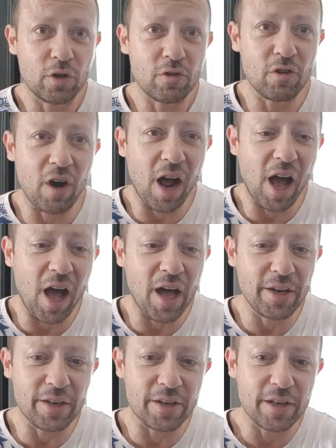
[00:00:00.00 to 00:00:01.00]

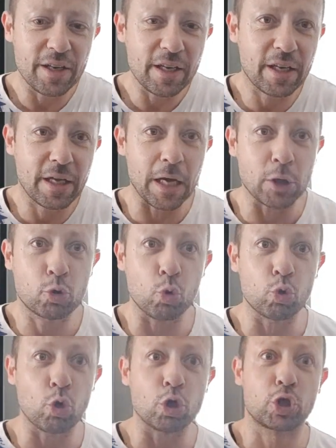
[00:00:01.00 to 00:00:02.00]
Run! Get
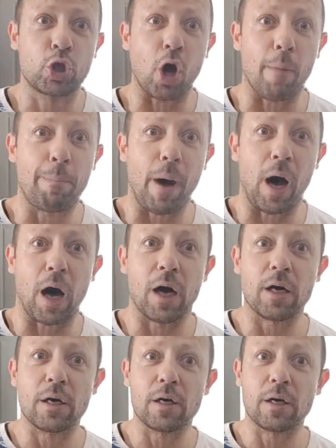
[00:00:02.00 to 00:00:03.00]
to the
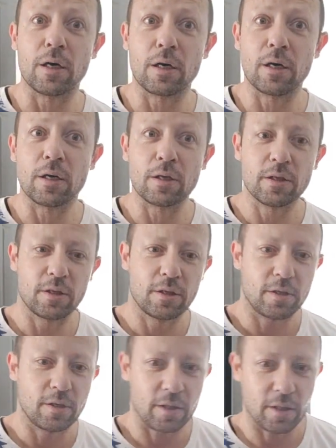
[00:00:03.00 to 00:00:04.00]
chopper!
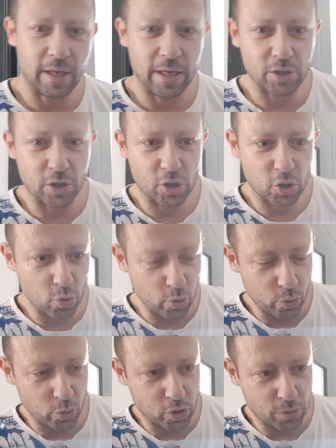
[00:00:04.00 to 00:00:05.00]
That is a
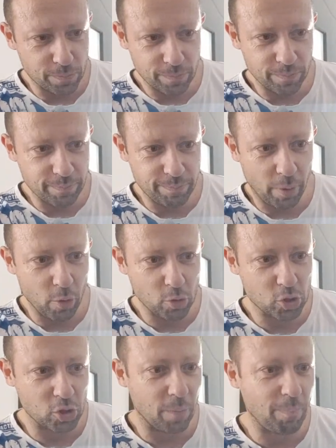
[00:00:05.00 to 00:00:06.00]
huge
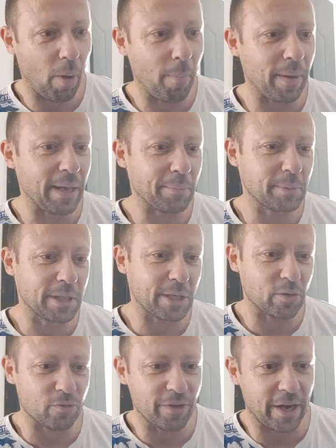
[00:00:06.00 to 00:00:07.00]

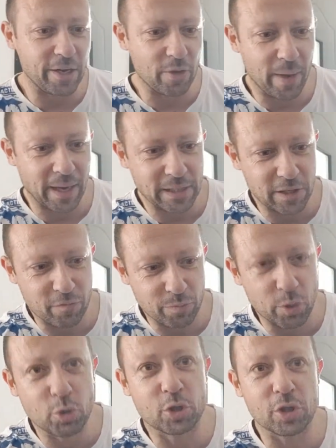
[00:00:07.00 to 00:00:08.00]
post-apocalyptic radioactive
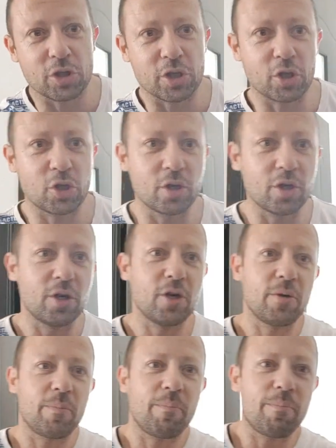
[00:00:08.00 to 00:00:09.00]
mutant
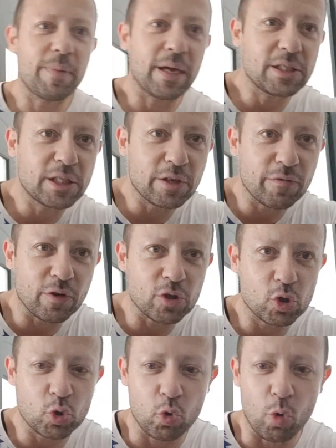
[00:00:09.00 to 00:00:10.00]
massive
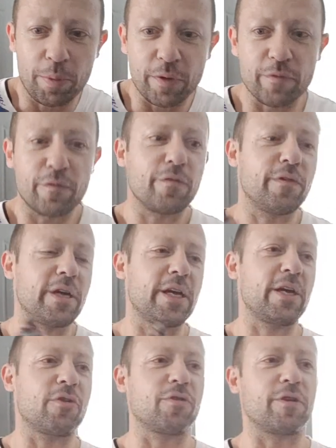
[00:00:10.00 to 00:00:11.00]
scorpion.
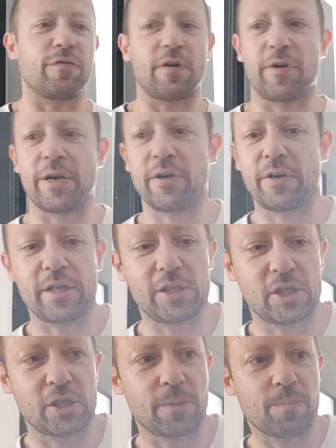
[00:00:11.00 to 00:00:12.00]
Very, very
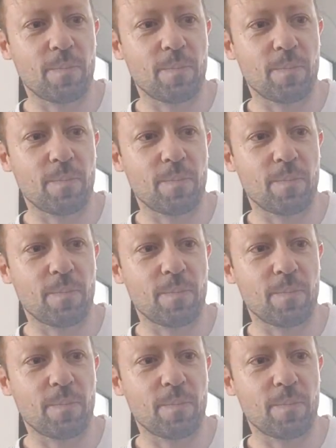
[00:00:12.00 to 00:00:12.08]
nice.